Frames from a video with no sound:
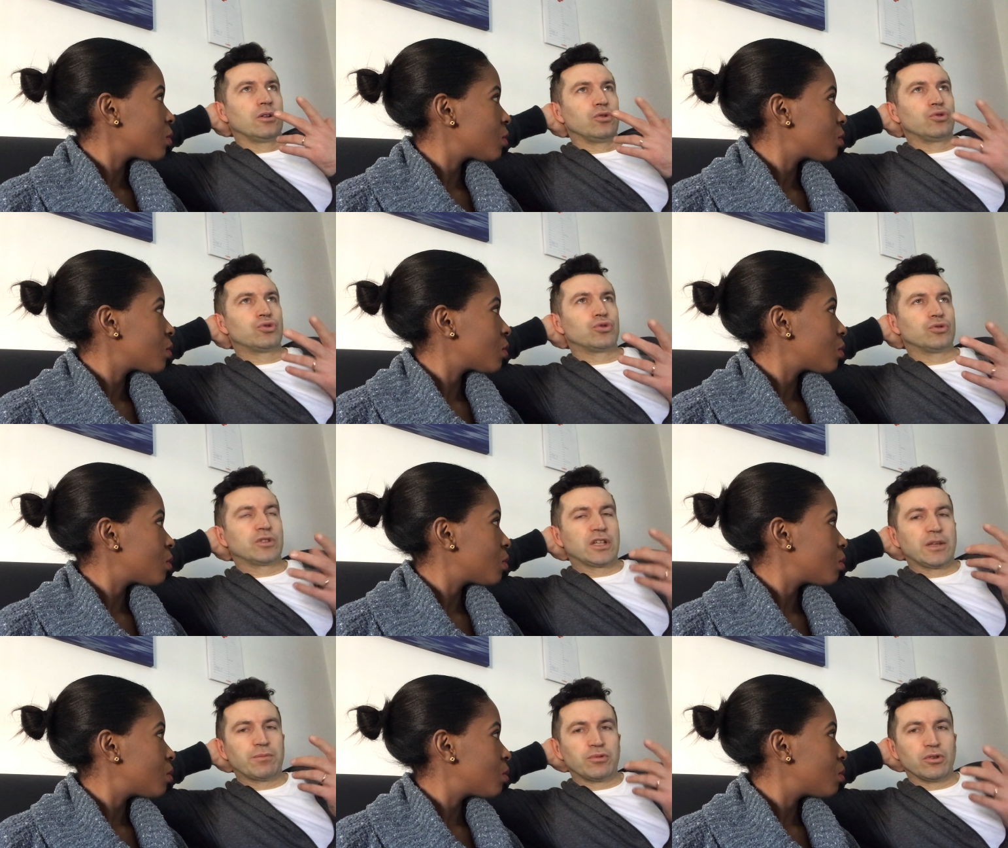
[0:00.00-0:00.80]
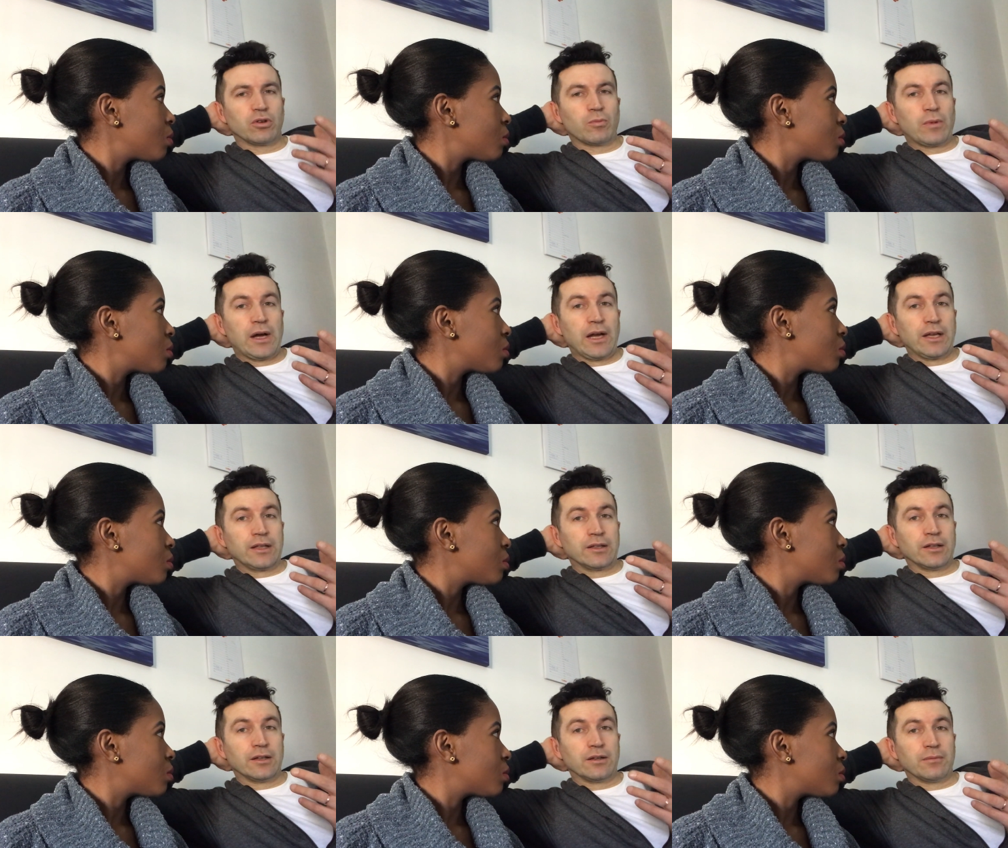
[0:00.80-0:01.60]
Speaker 1: you should keep your
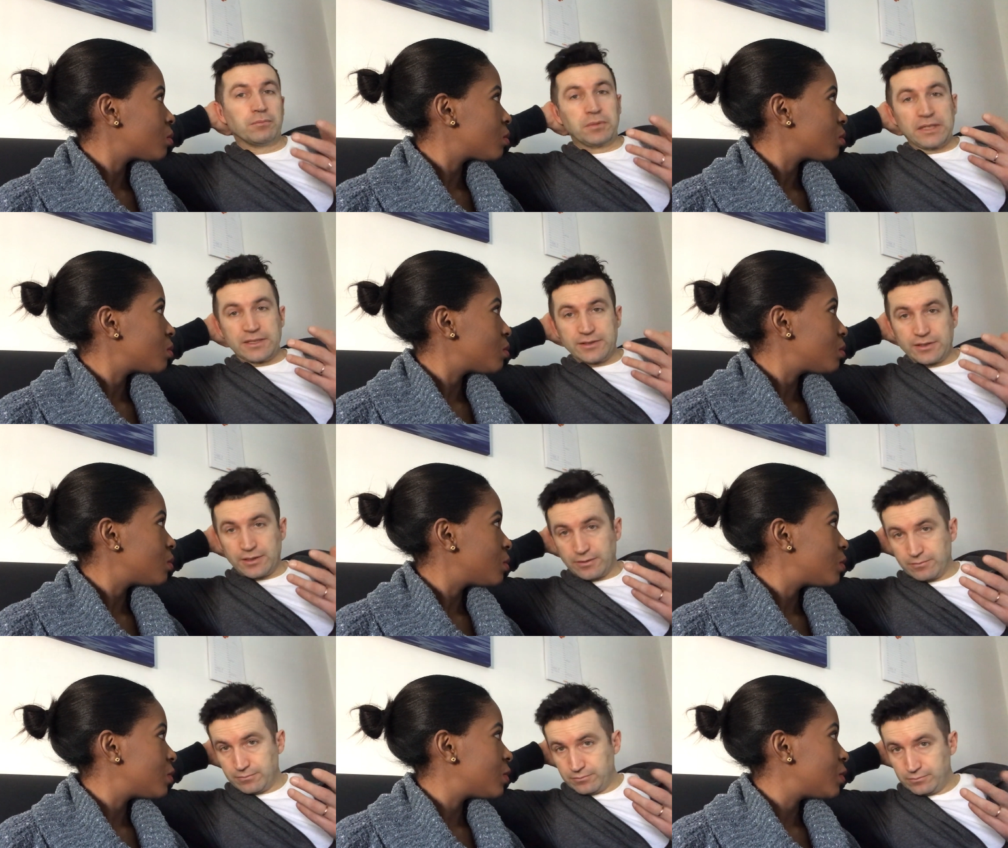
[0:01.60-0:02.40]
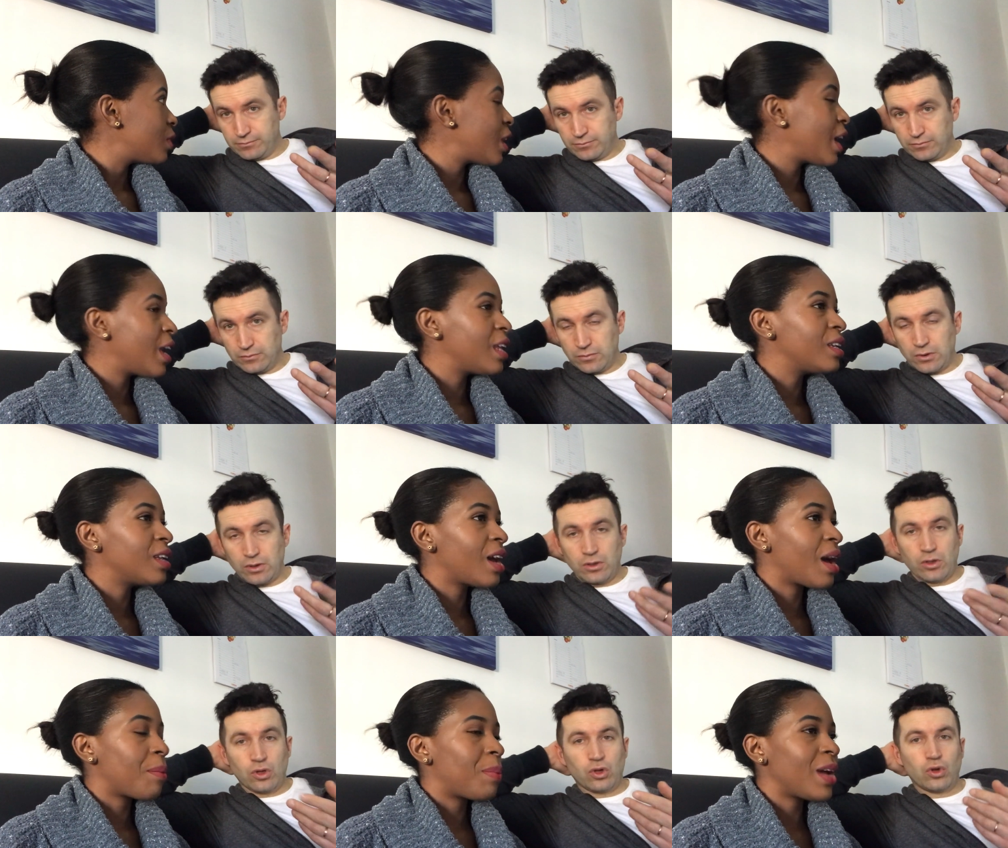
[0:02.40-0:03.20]
mind uh, busy.
Speaker 2: And
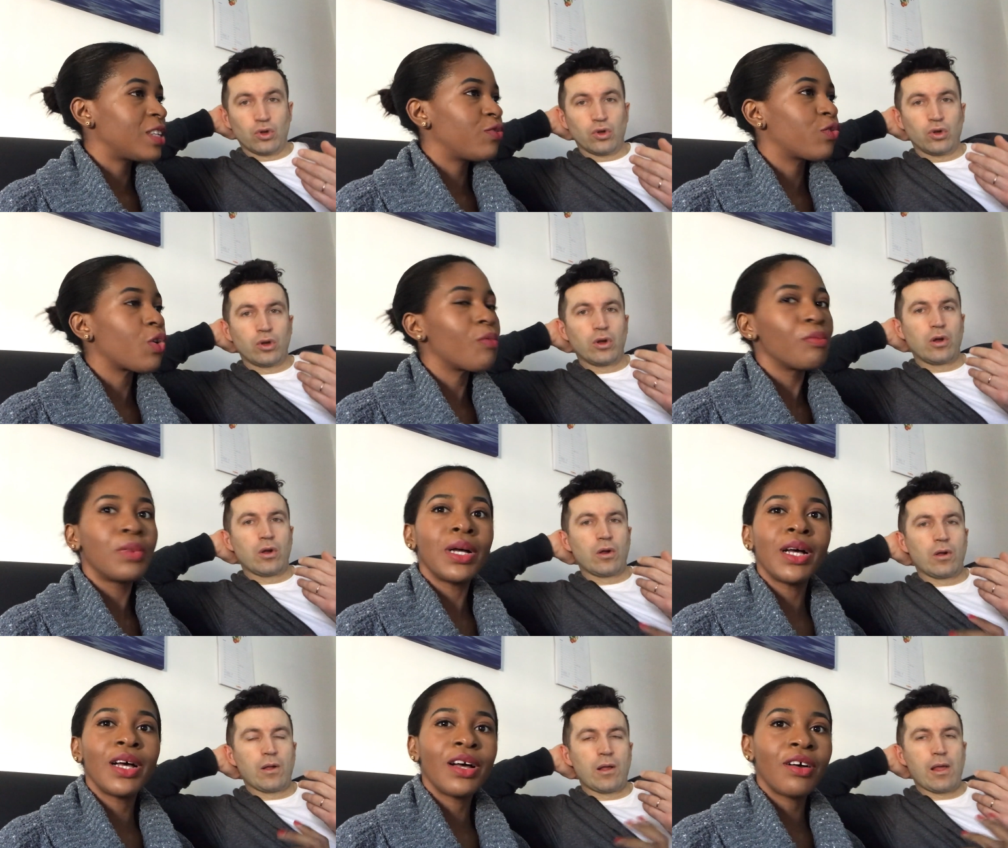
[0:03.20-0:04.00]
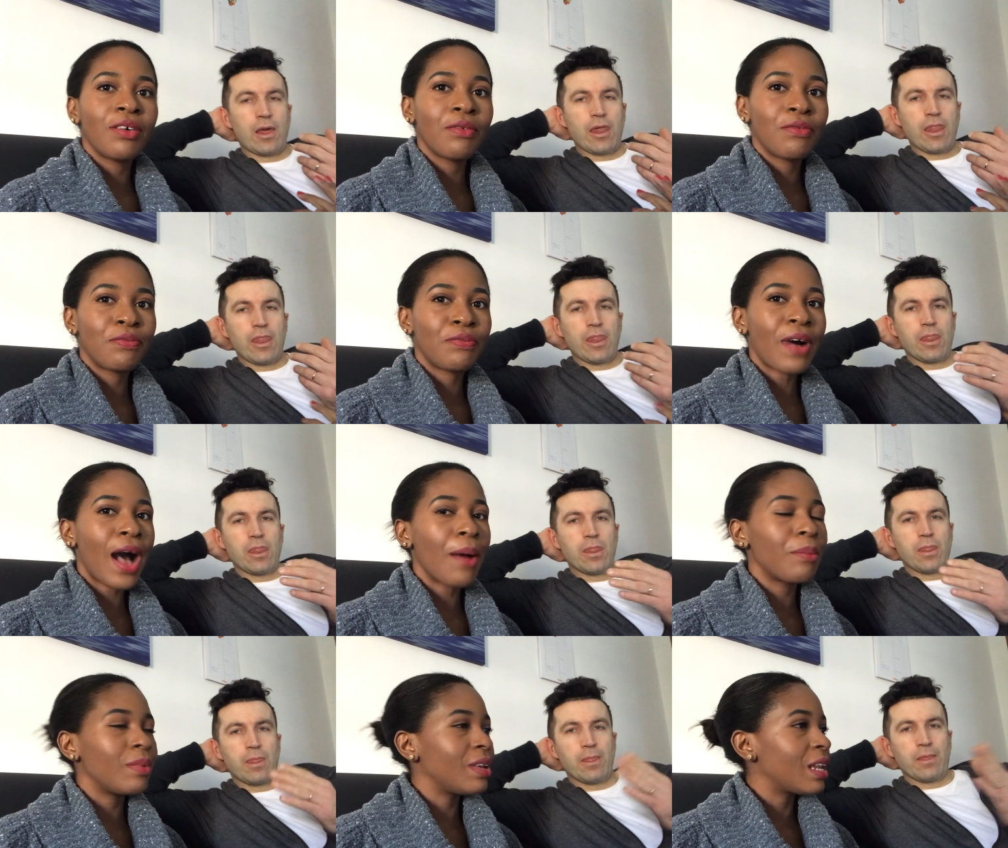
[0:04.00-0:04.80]
apart from uh,
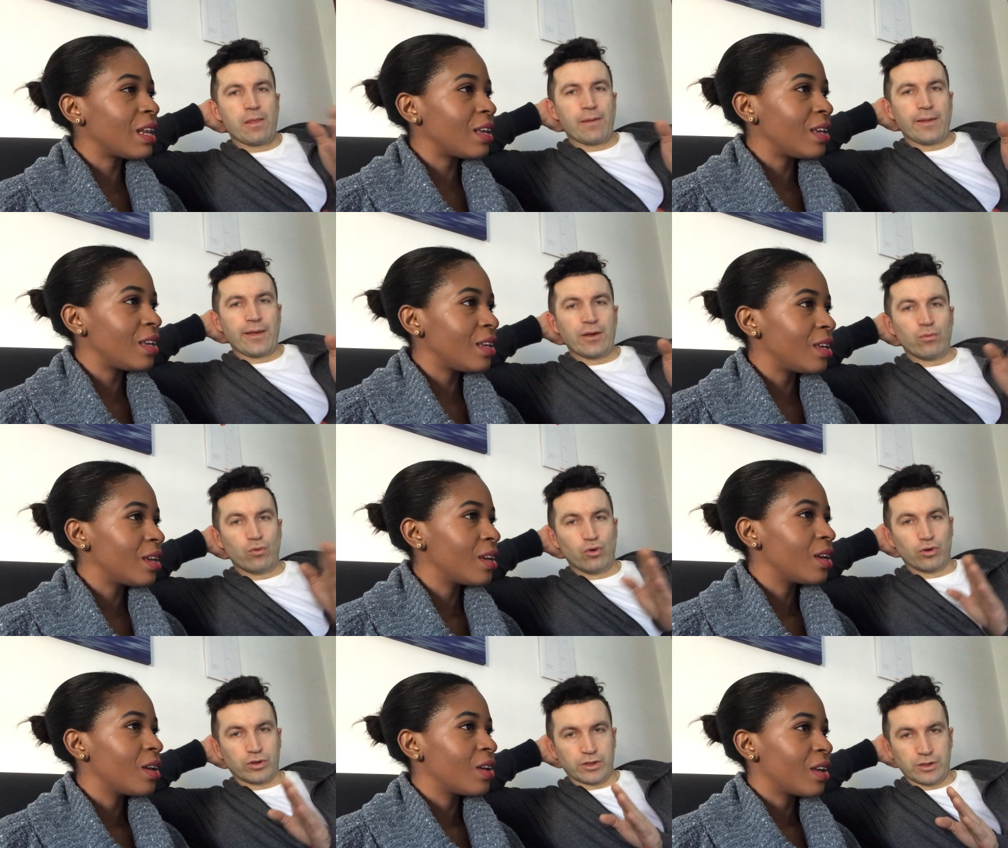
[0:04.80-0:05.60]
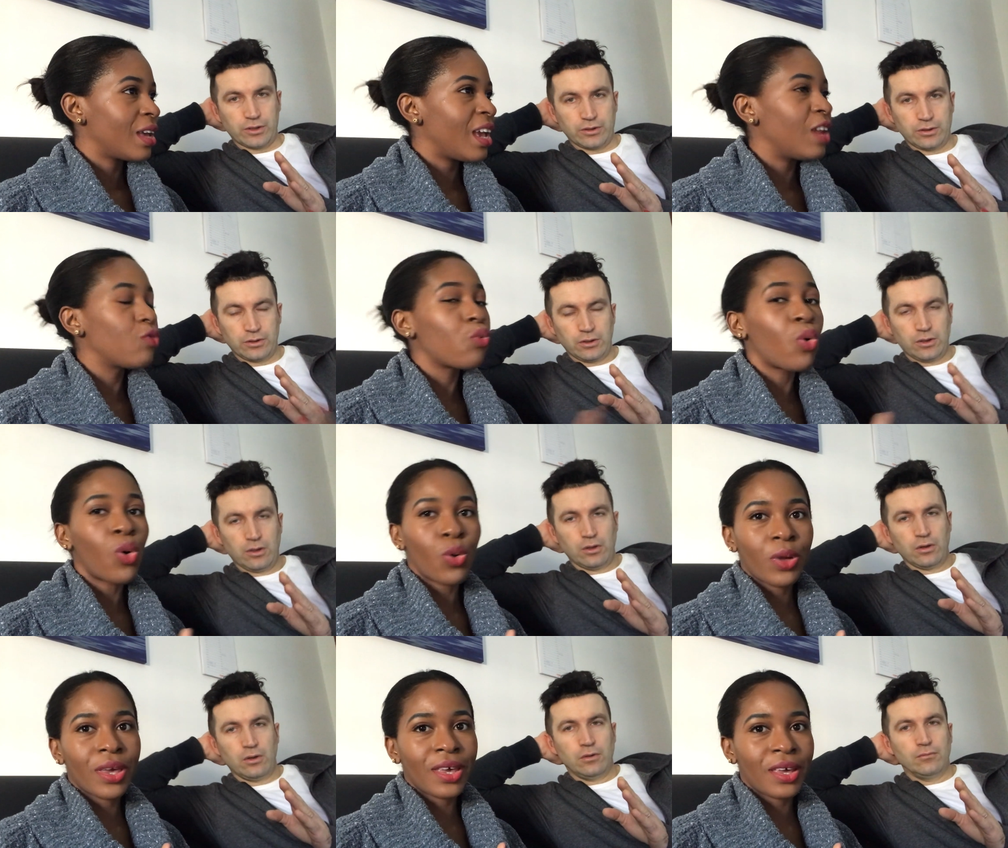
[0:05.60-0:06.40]
family
Speaker 1: and work. and
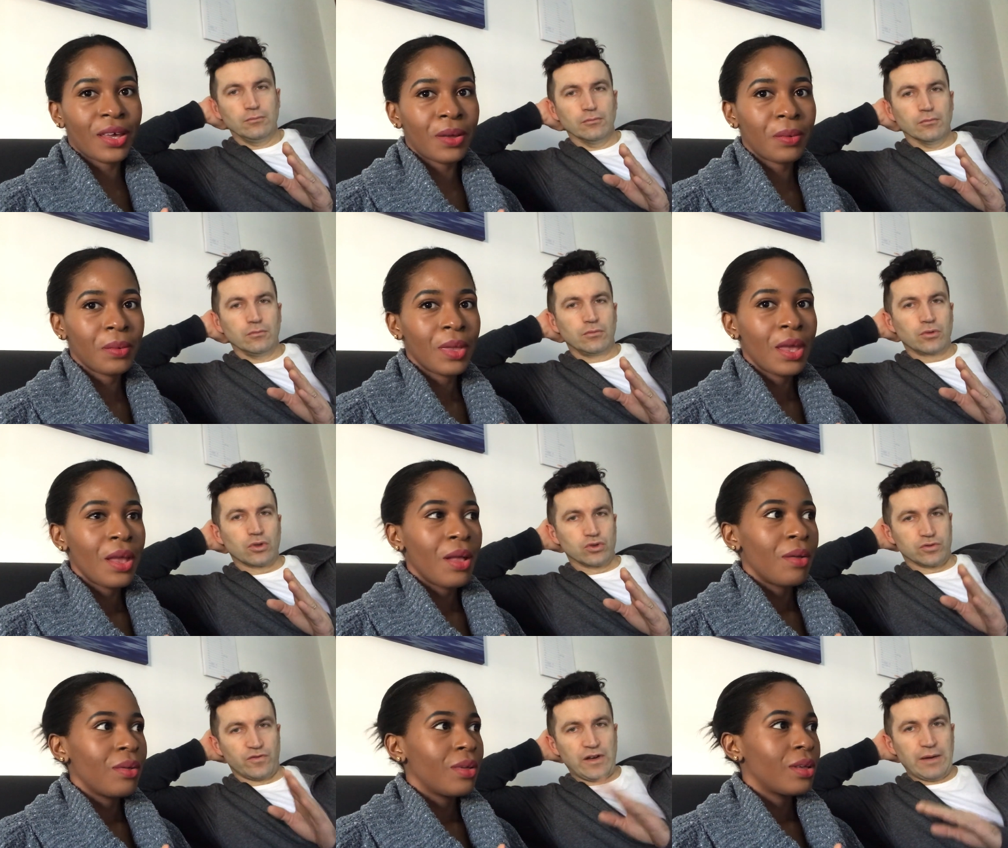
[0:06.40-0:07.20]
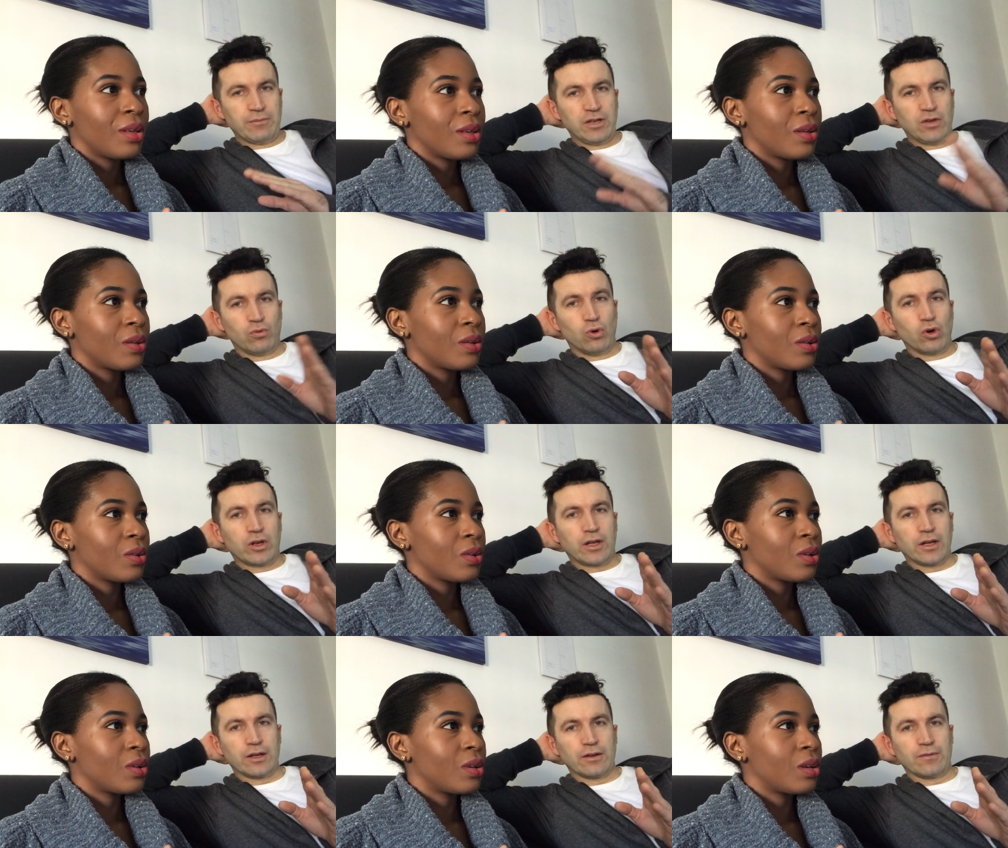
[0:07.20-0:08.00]
work. Family and
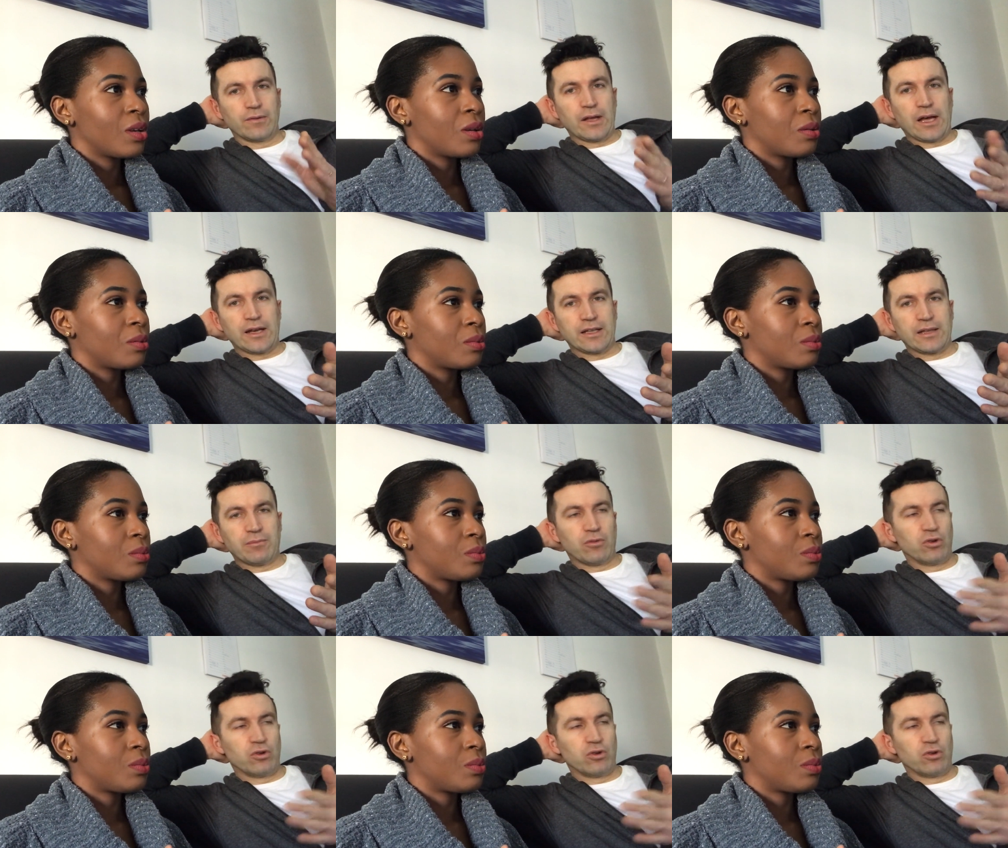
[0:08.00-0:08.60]
work are the